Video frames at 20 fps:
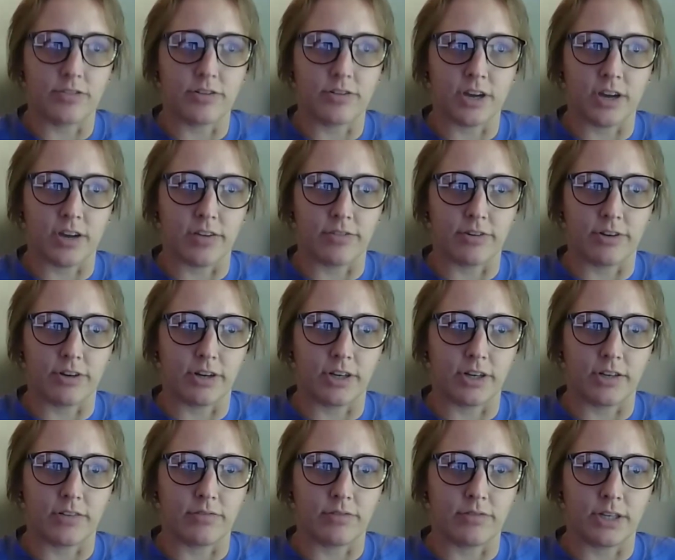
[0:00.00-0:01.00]
I think you
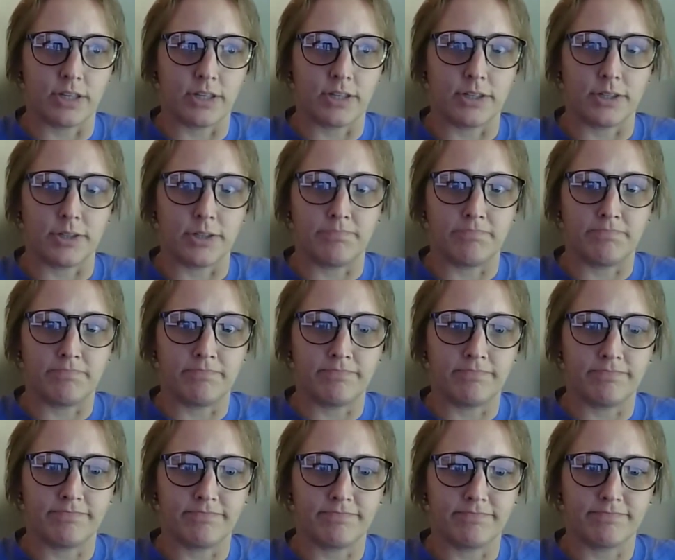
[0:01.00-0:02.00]
covered it.
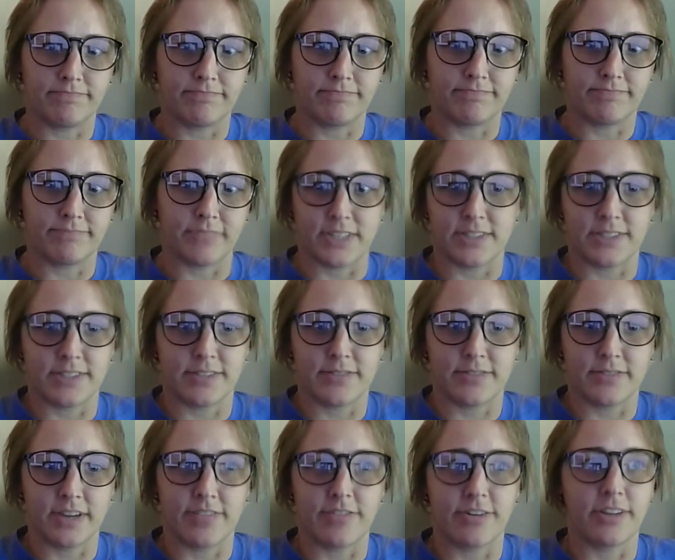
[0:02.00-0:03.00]

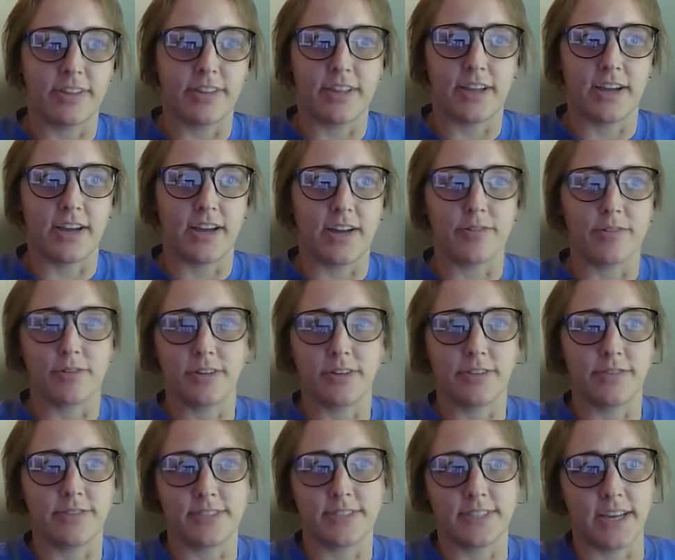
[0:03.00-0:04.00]
That's everything
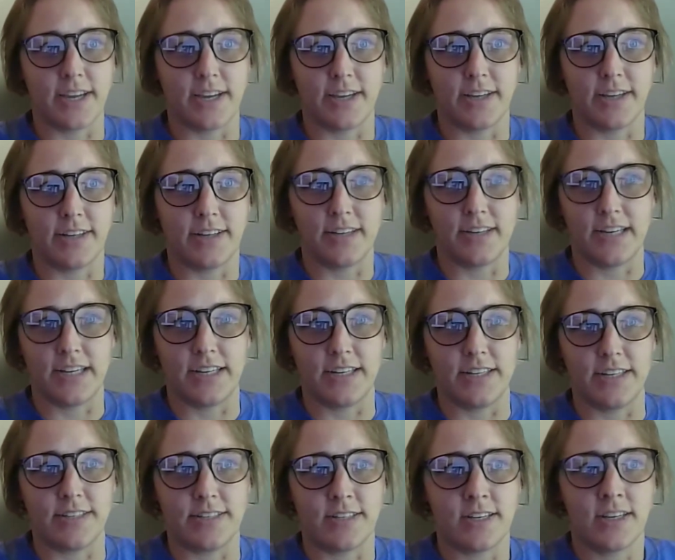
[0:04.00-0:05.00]
I would have said.
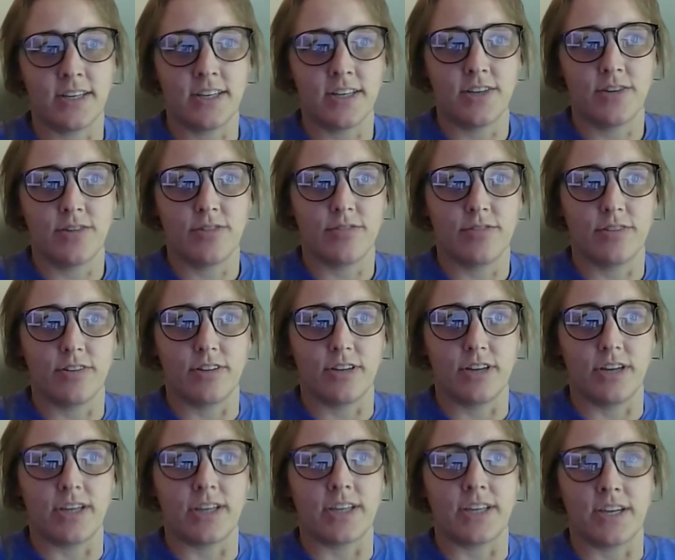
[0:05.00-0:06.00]
And
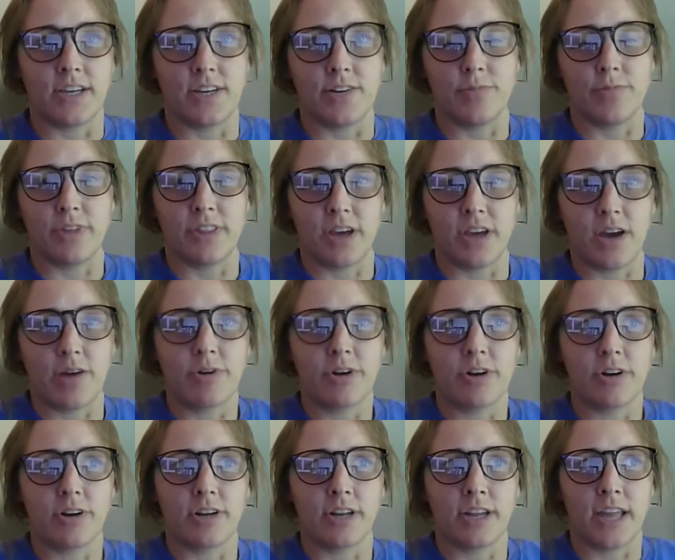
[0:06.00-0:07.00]
again, with
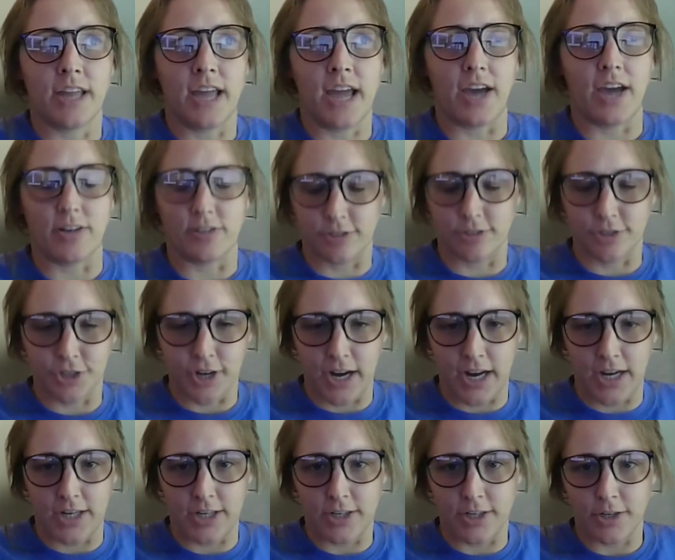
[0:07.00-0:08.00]
our
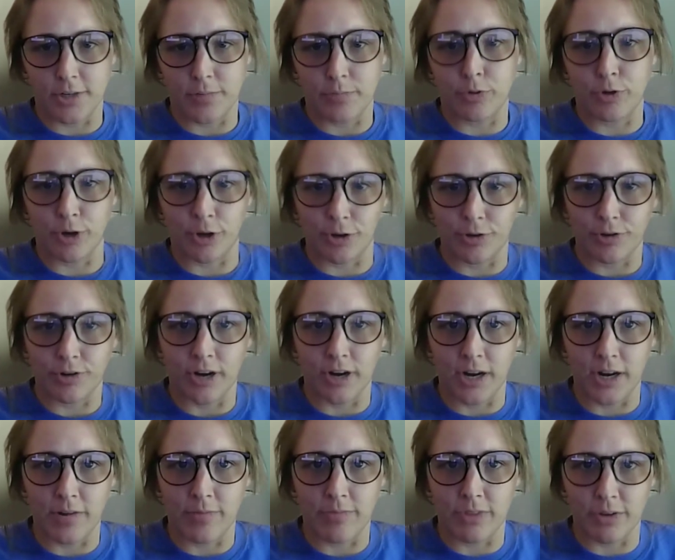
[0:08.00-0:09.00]
cattle tracker
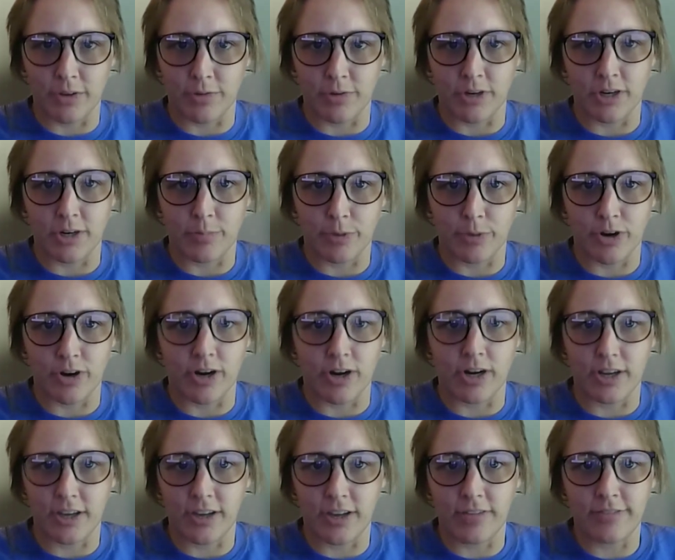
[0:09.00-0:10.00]
program that we're a
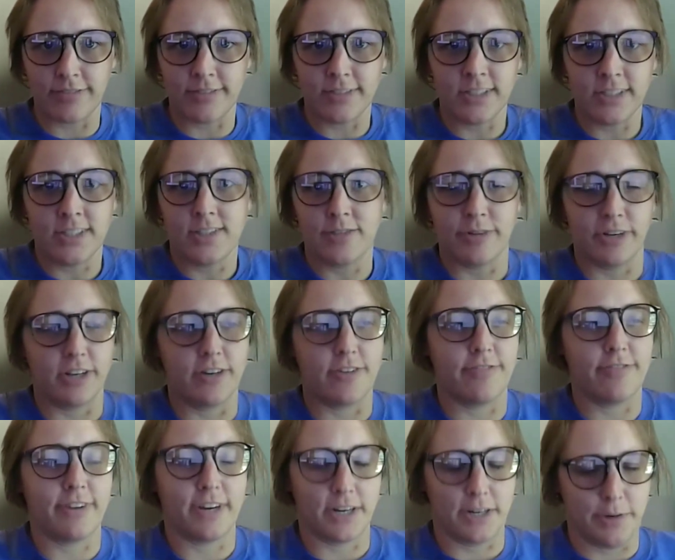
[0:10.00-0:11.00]
part of,
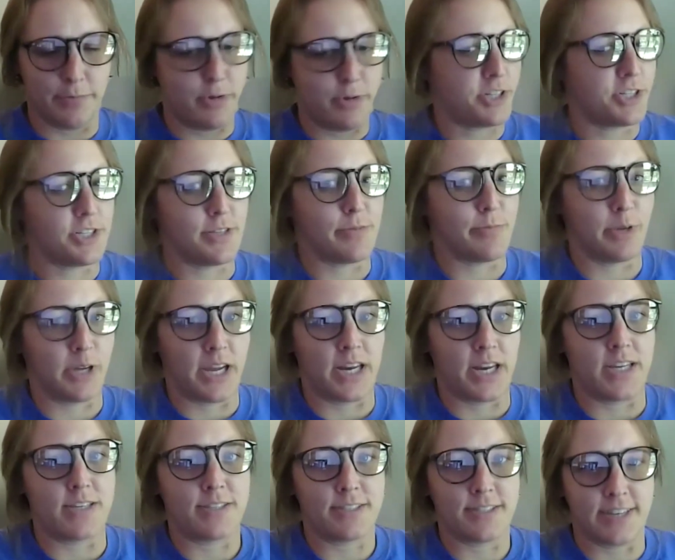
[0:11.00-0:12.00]
we are very much in the
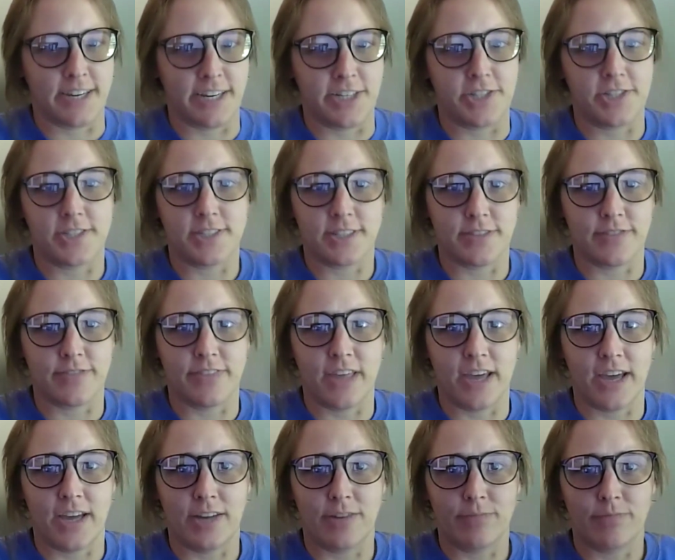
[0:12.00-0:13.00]
beginning stages
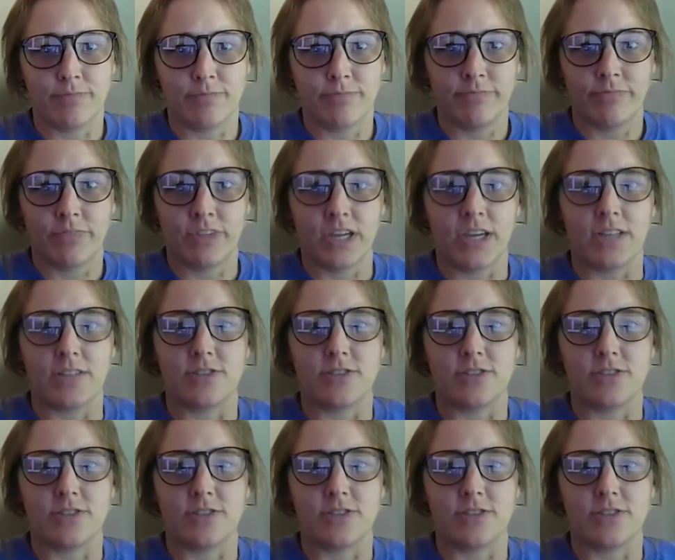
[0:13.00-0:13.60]
of that.